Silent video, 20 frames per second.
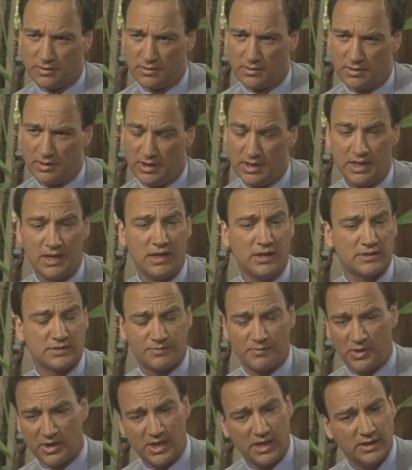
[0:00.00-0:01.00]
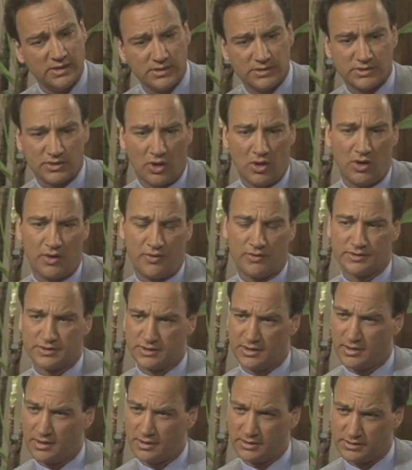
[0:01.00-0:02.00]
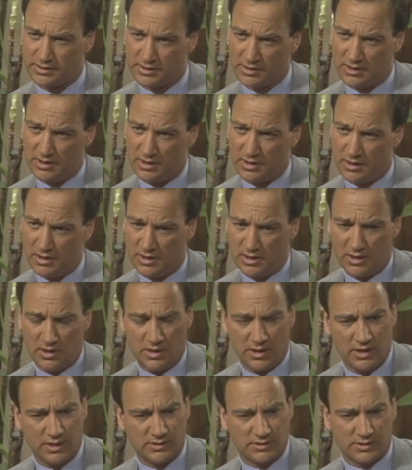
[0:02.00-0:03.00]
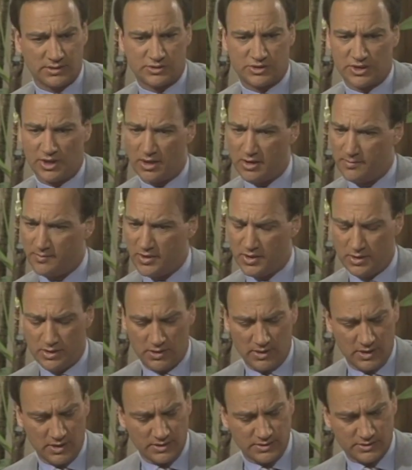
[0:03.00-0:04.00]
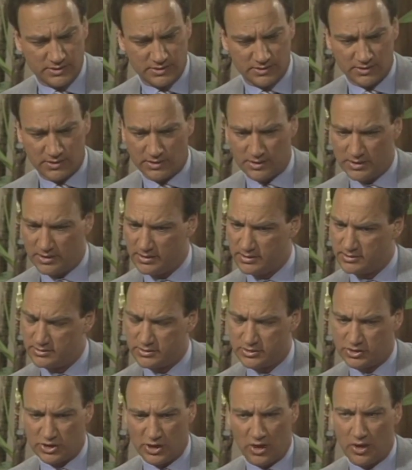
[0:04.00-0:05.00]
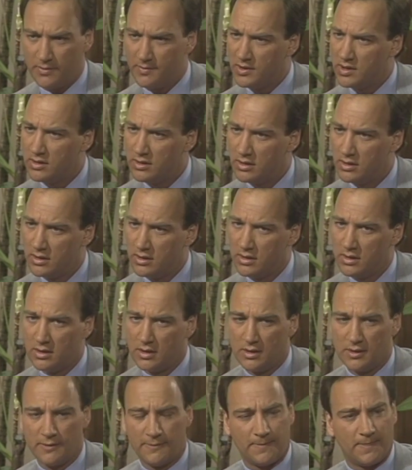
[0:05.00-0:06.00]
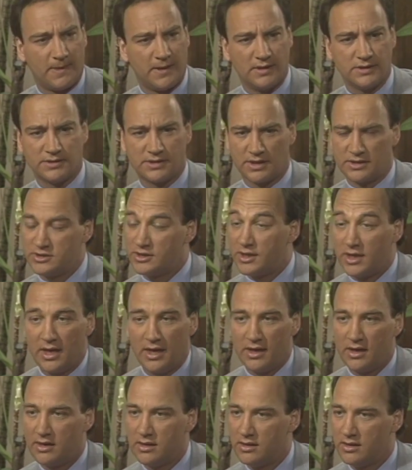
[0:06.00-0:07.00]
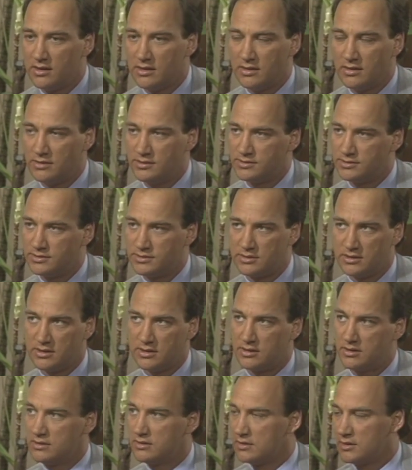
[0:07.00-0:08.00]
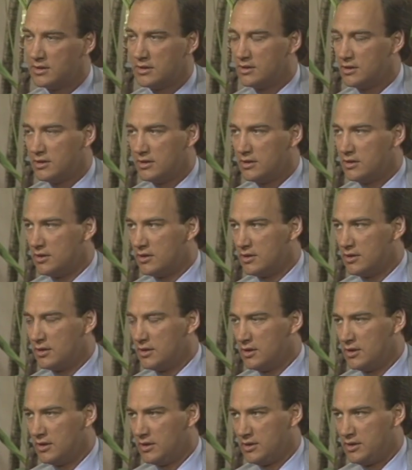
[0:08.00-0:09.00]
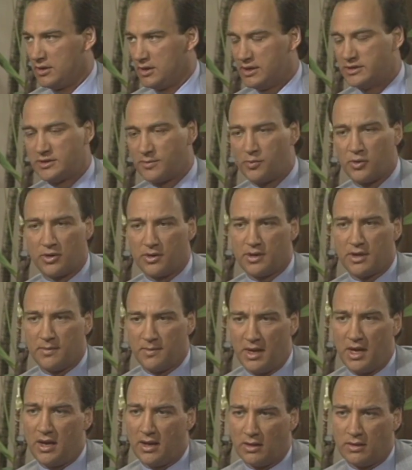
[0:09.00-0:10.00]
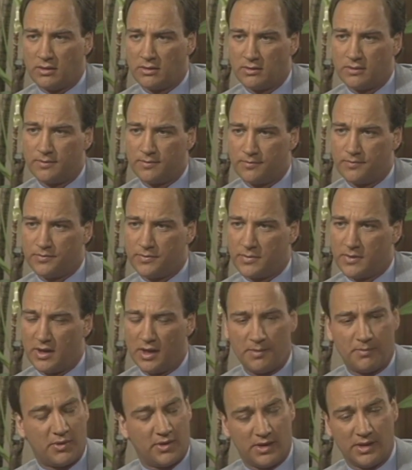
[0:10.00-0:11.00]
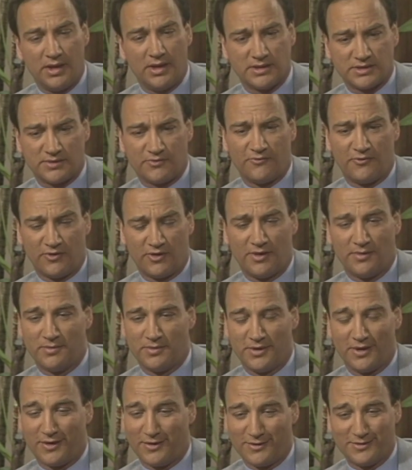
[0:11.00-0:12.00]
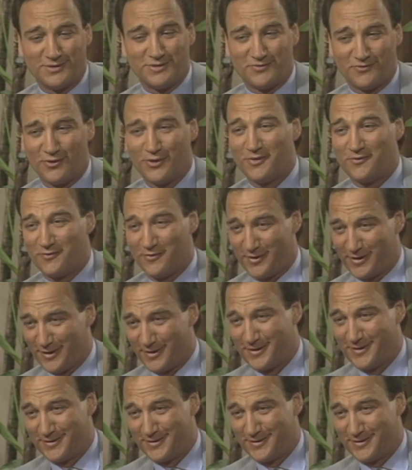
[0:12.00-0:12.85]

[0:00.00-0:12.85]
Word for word: and he is, but he is all those things. He's a gentleman. He's he's charming. He's educated. He's uh, he's a brilliant man, and but he has a very yeah he's very funny.